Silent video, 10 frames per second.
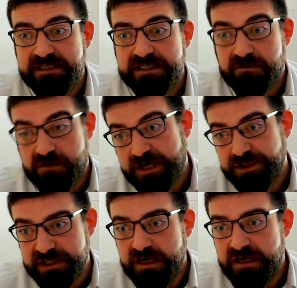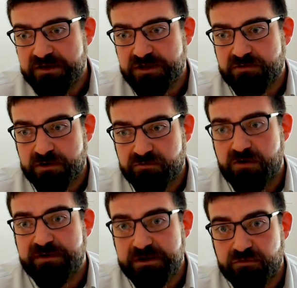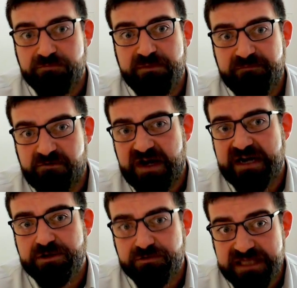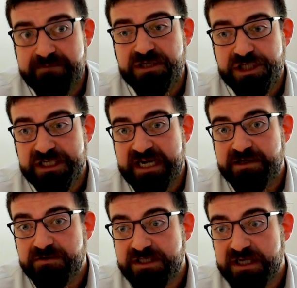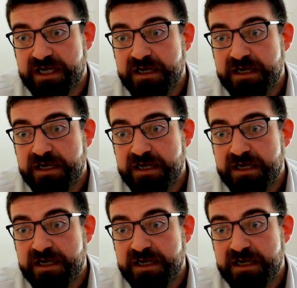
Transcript: we see, or actually the sort of growing group of providers with imaging AUC?